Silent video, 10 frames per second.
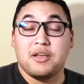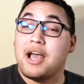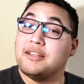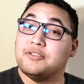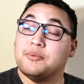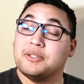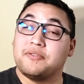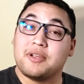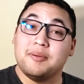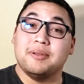you guys so much
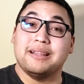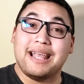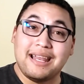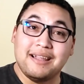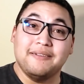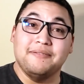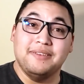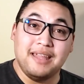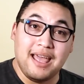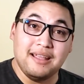for coming to the Land
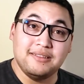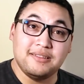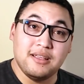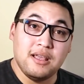of Dez.